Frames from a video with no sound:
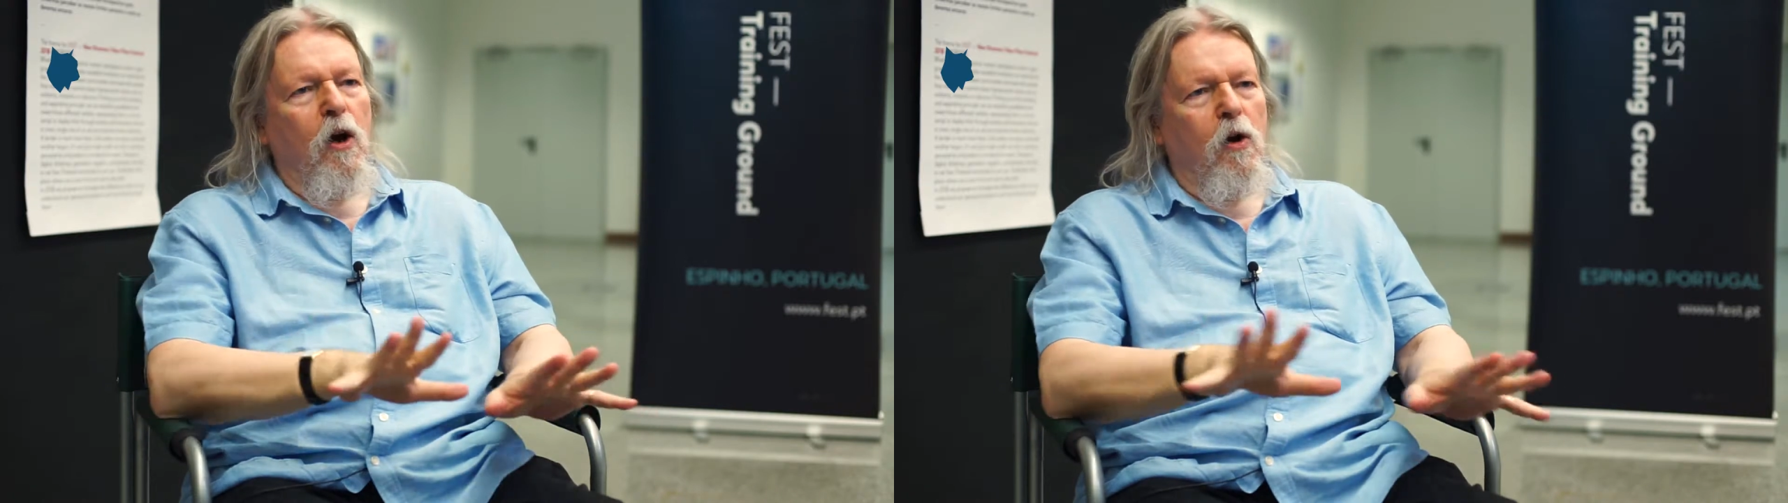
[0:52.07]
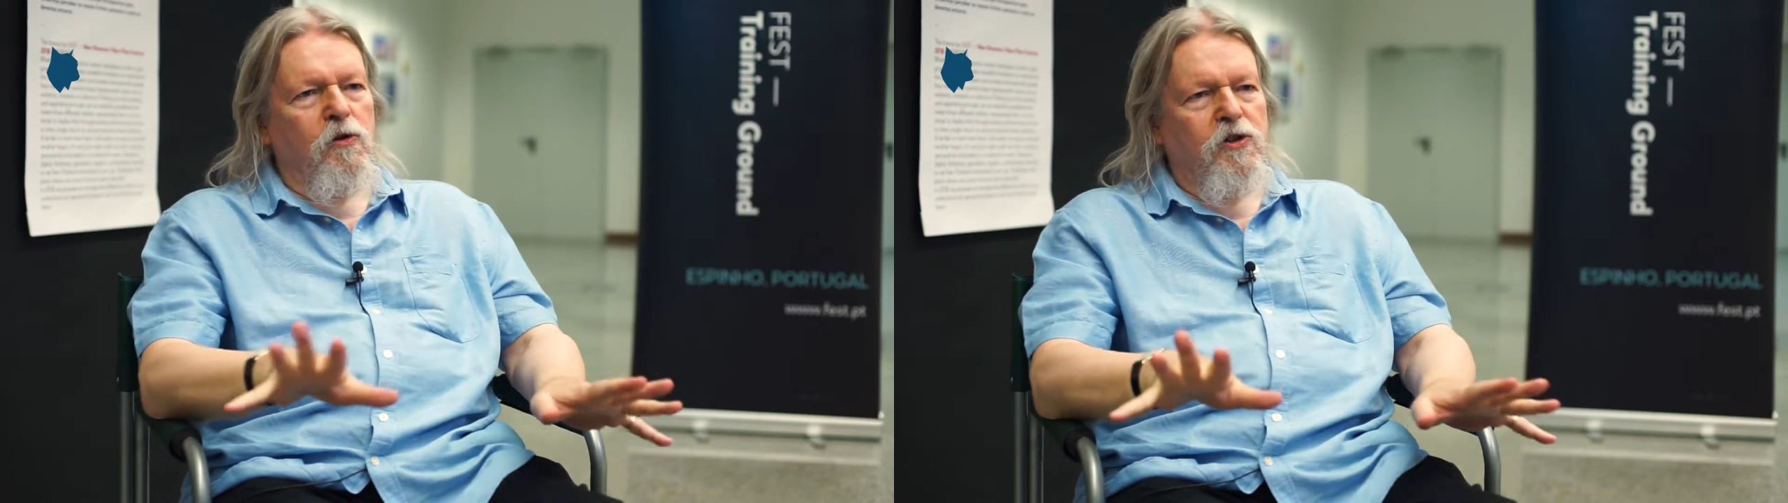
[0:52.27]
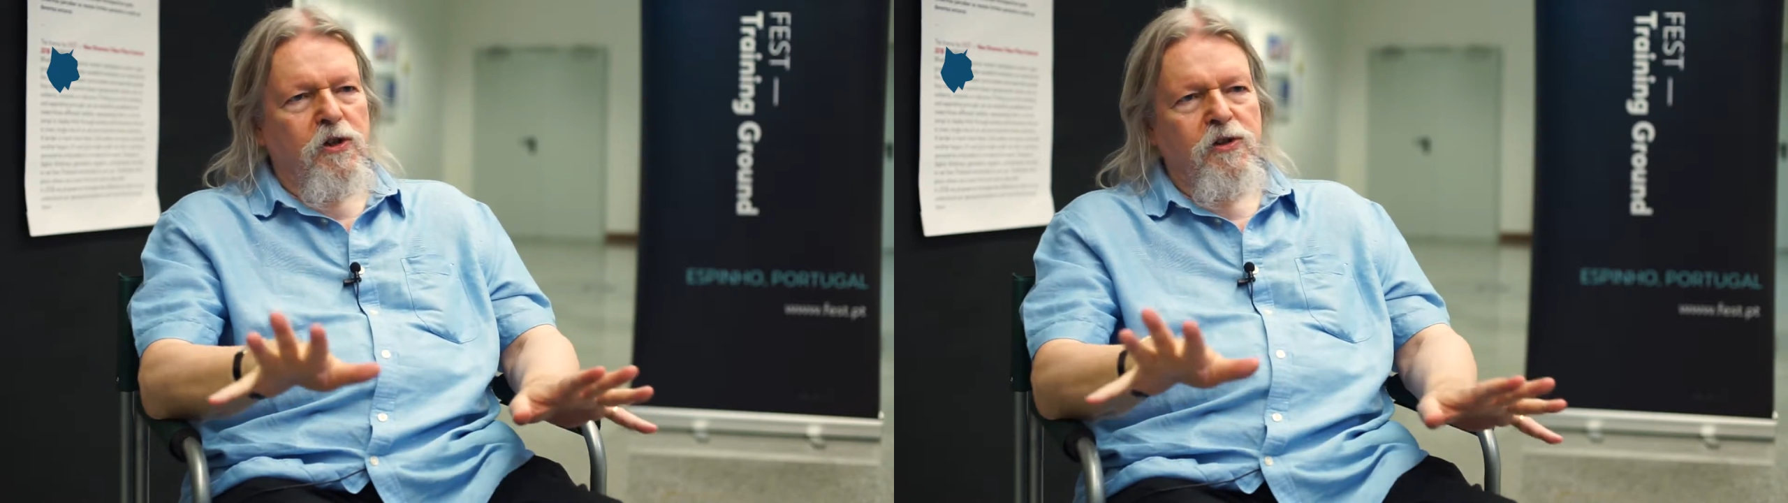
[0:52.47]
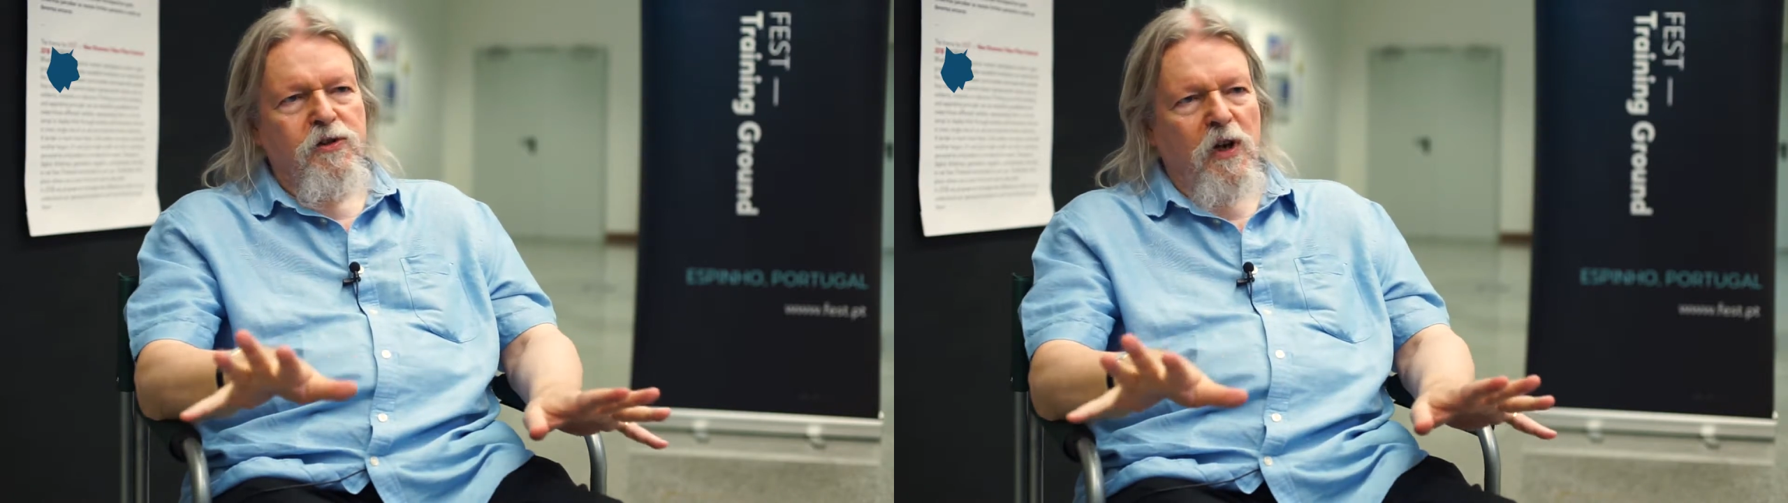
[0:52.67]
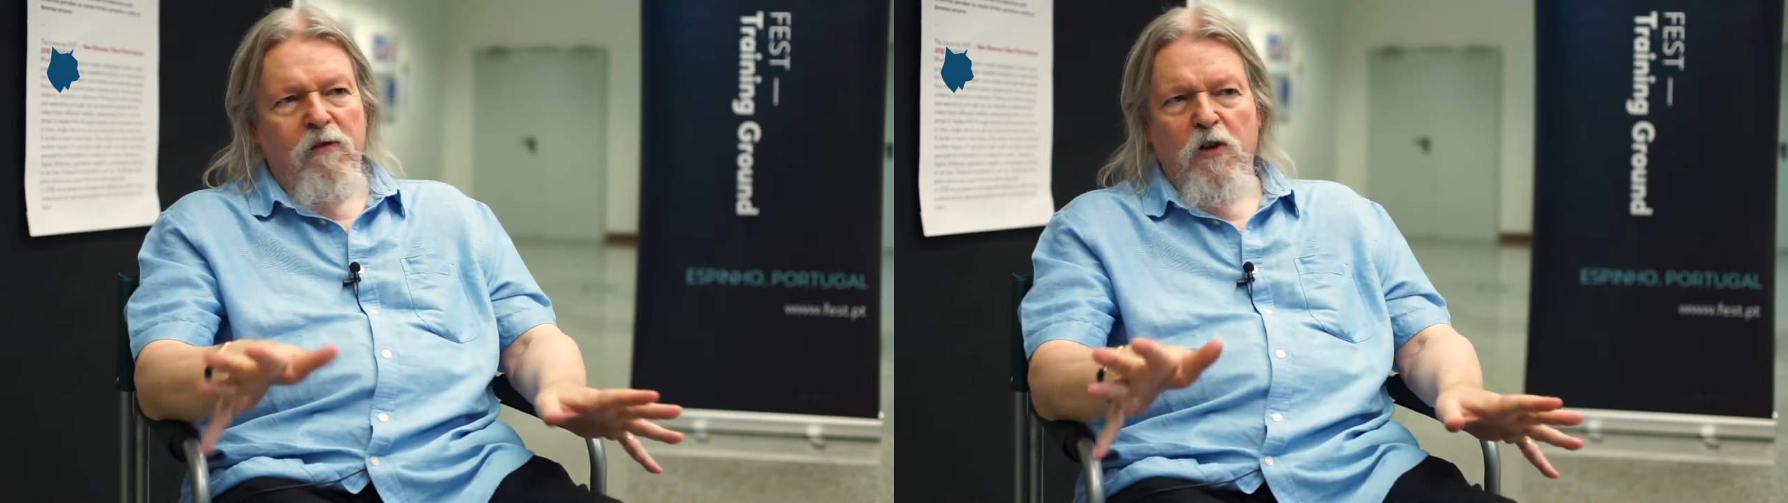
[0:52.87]
on to
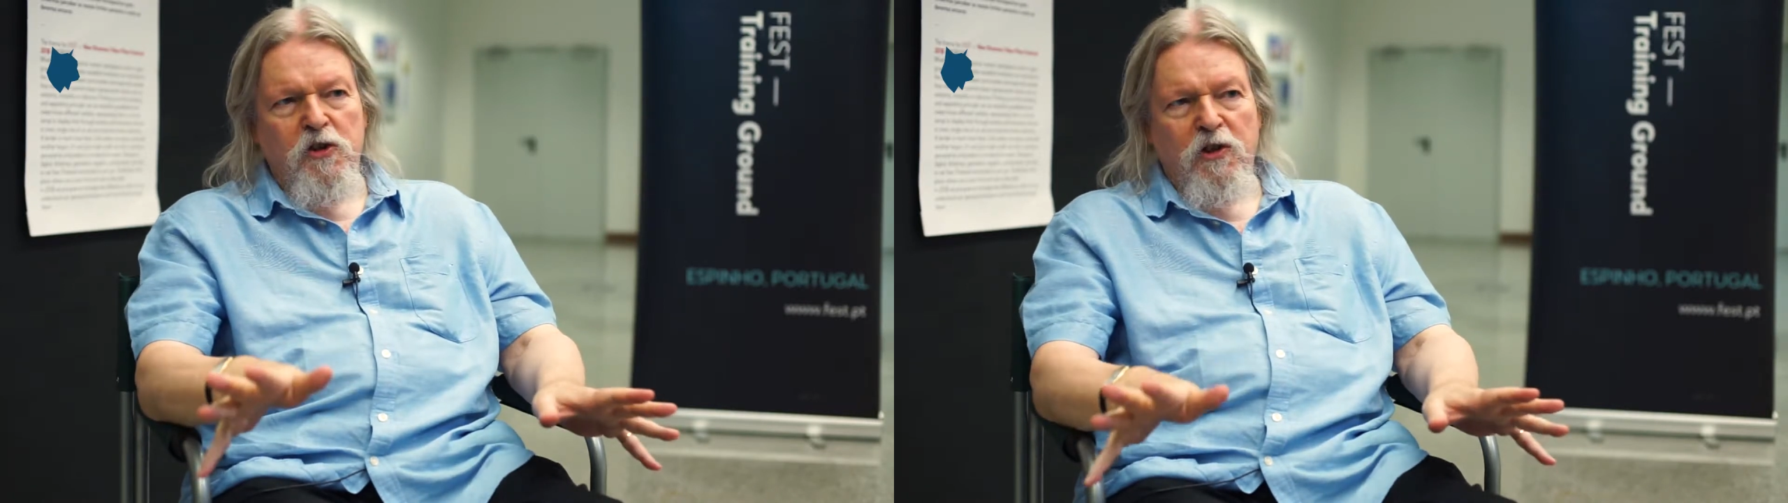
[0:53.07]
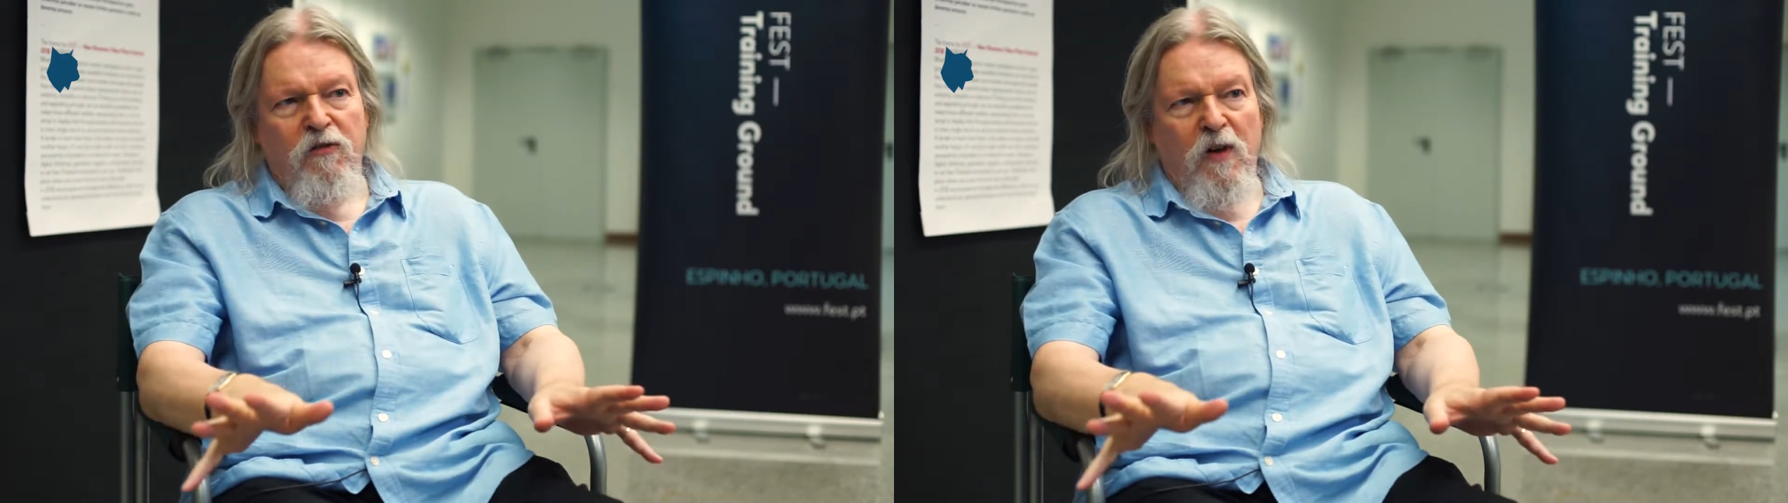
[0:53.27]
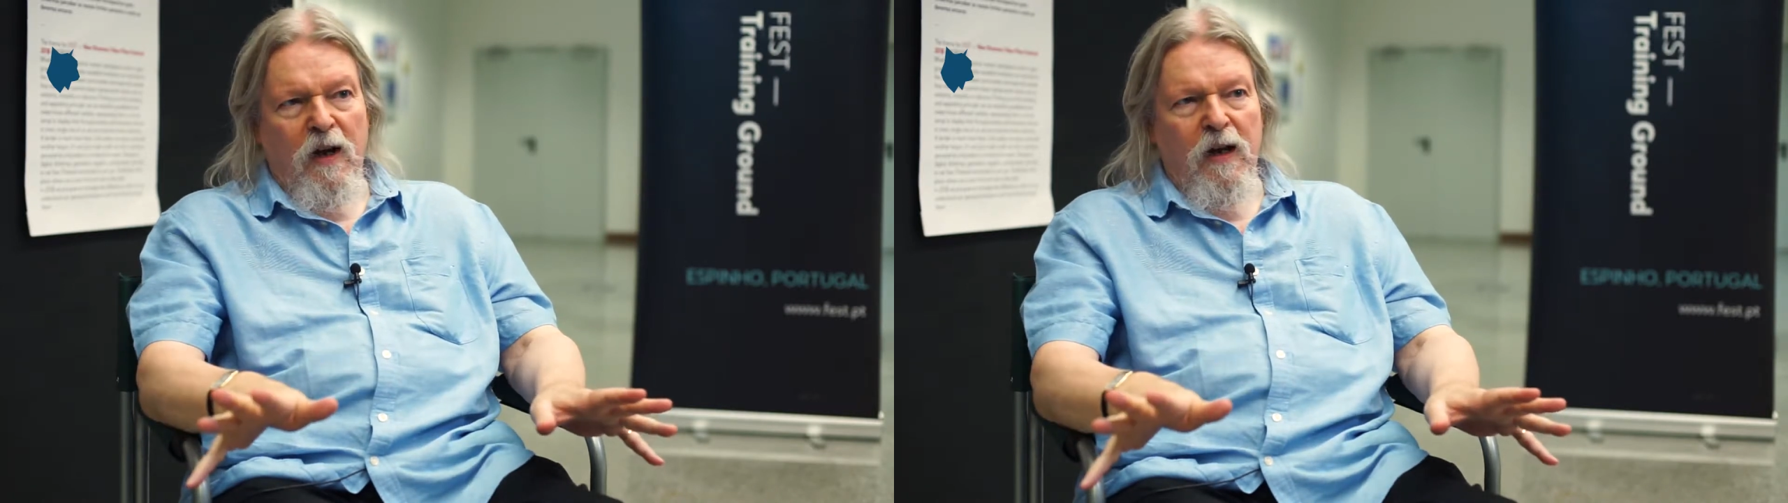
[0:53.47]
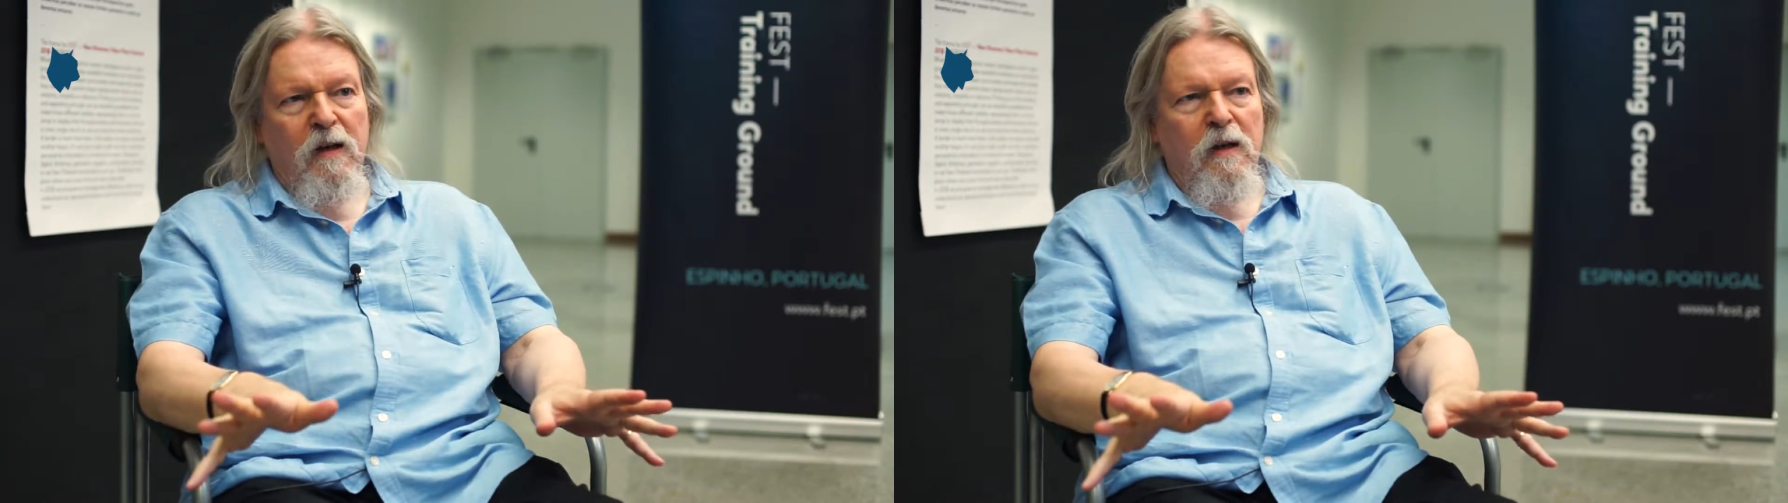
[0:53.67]
diversify,